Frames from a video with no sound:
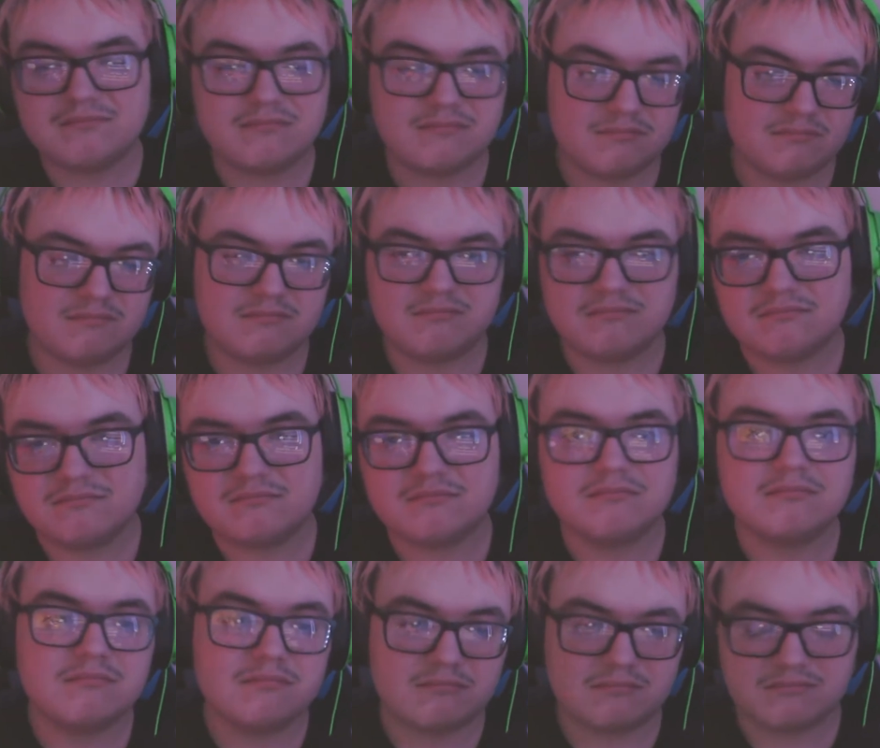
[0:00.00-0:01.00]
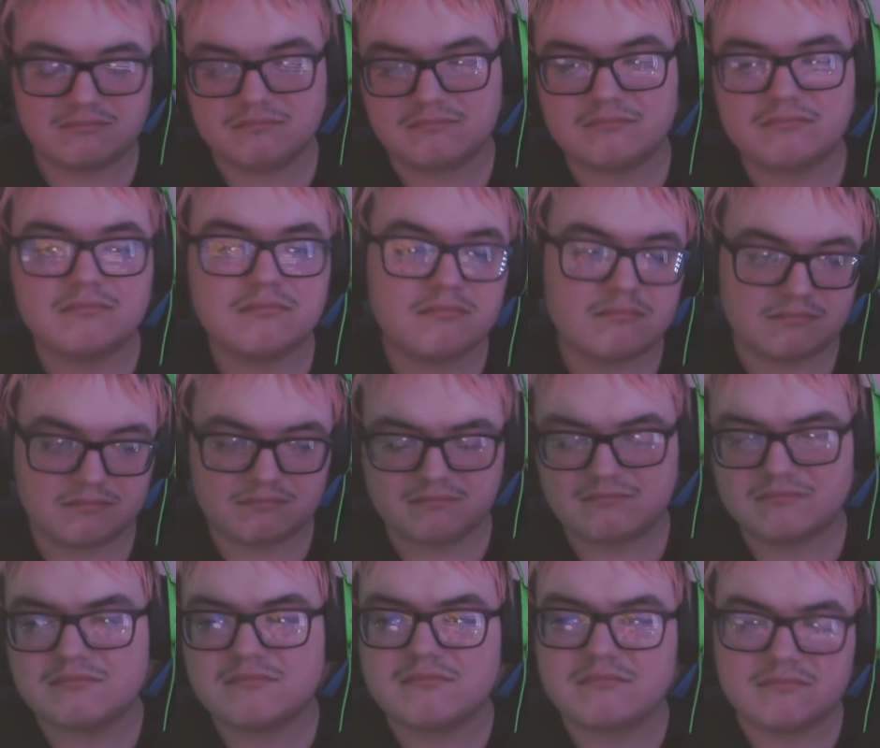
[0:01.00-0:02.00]

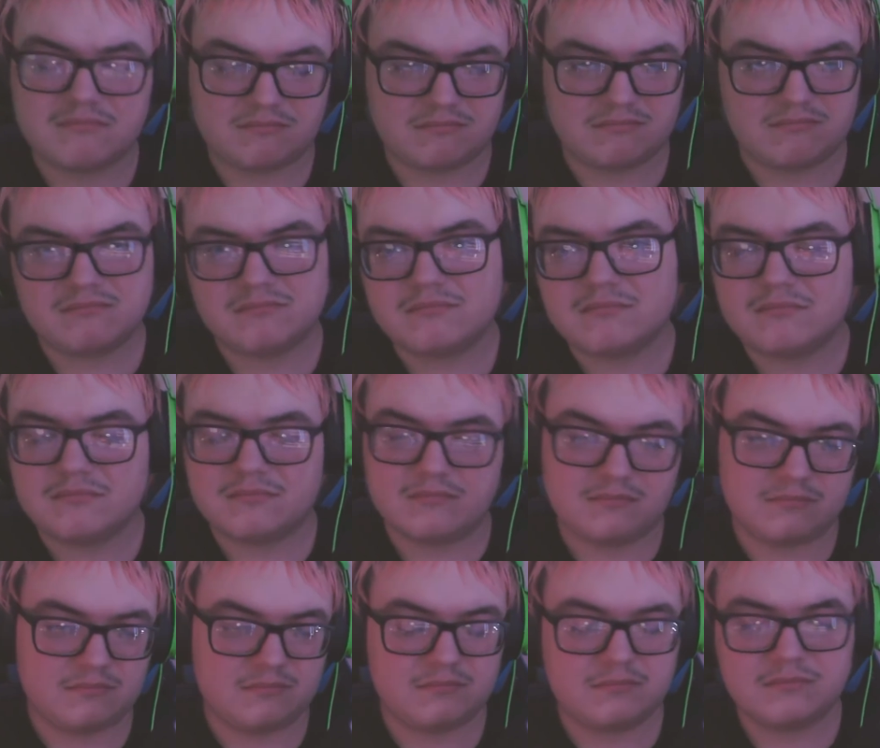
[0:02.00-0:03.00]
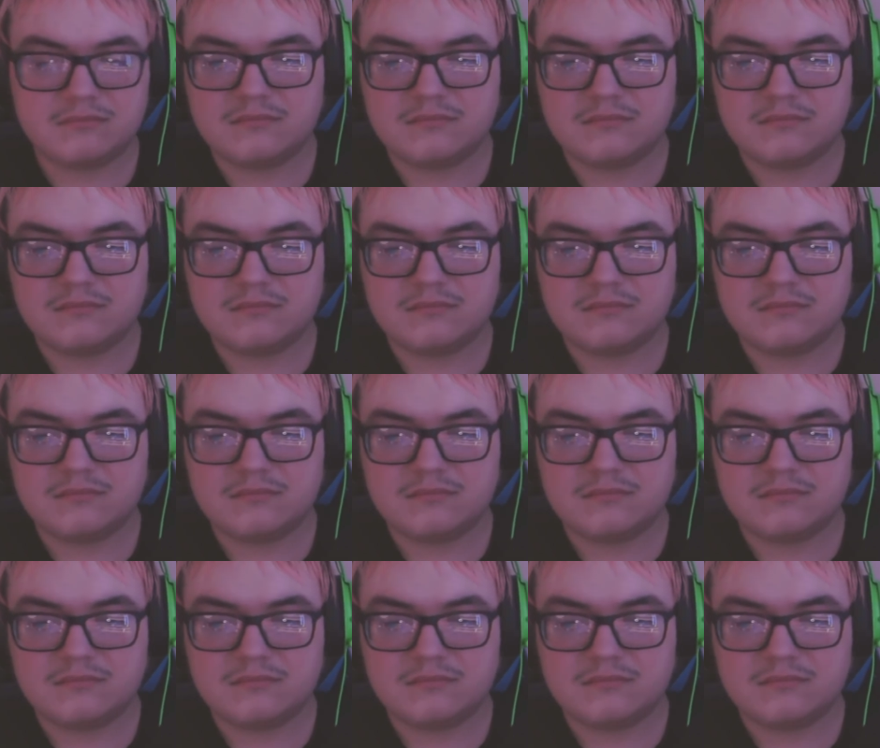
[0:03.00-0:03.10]
Nothing is said.